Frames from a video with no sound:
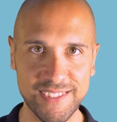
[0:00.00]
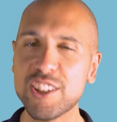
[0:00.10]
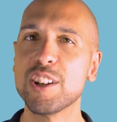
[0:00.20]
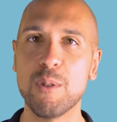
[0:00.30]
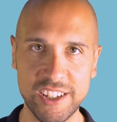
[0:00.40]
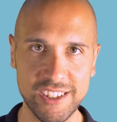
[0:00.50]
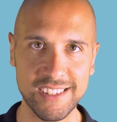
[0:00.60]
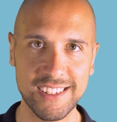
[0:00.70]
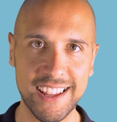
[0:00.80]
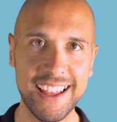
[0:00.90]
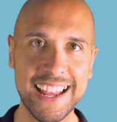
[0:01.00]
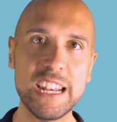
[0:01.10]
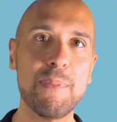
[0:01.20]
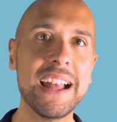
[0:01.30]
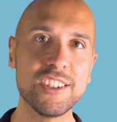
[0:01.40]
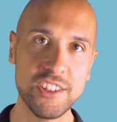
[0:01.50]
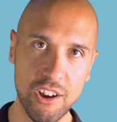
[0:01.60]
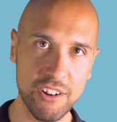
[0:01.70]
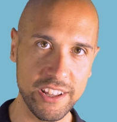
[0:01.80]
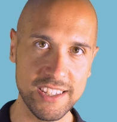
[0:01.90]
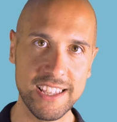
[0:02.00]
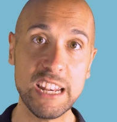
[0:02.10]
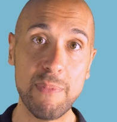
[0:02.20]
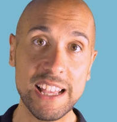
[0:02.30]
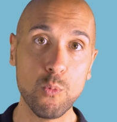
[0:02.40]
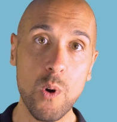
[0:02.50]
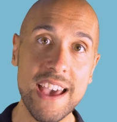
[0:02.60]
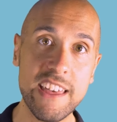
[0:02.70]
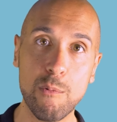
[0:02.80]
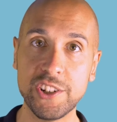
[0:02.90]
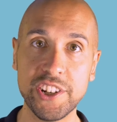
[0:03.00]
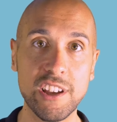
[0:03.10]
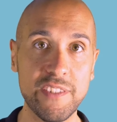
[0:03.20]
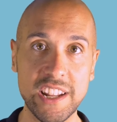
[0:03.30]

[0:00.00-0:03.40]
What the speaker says: It's a good question. And it depends on your audience, and it depends where they're watching your